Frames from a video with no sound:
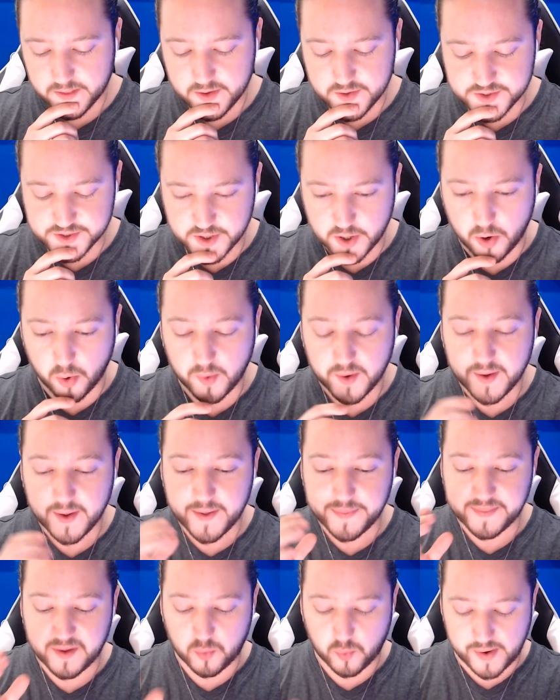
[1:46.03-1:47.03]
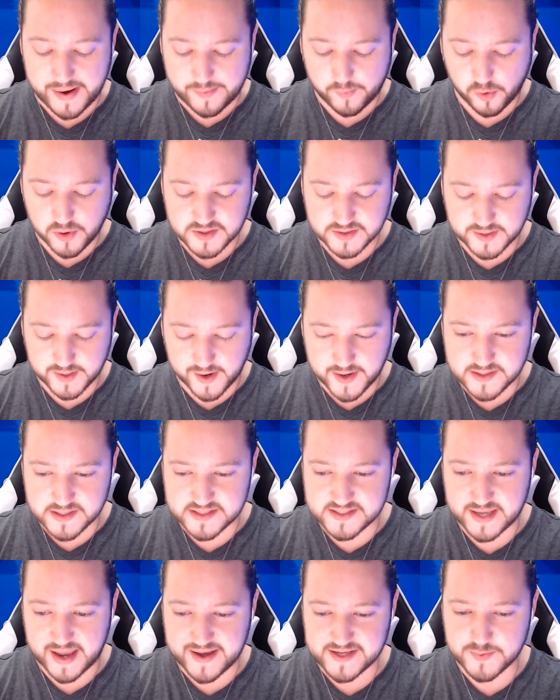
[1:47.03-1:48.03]
So the way it works, guys,
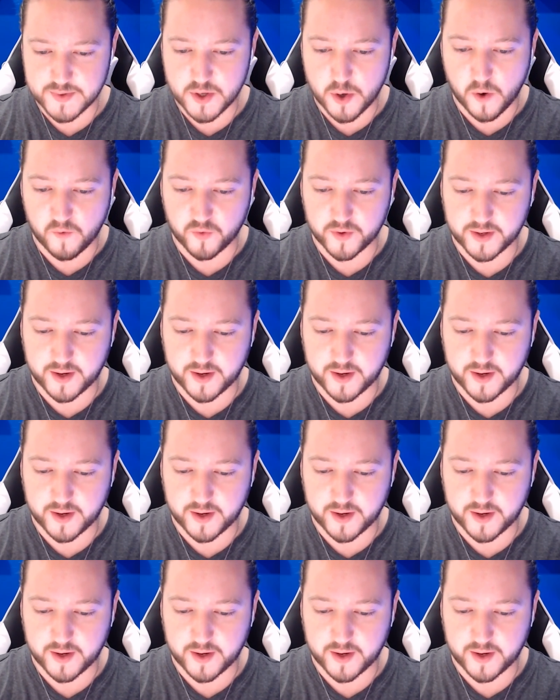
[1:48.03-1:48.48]
is as we go over